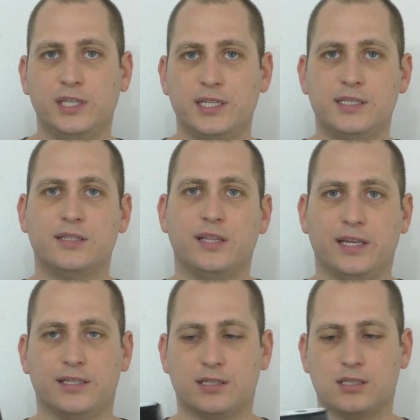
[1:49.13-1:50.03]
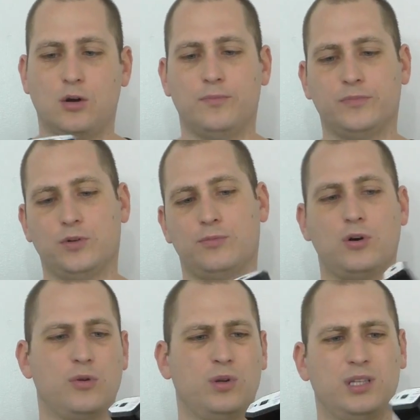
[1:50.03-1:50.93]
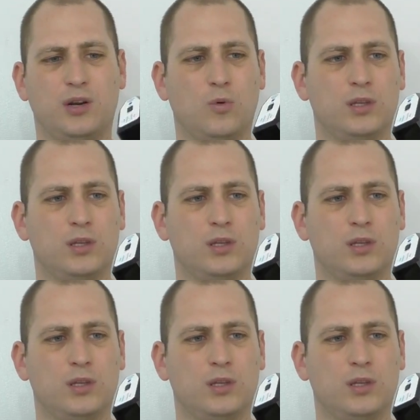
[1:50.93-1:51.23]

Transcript: these things. So you're probably wondering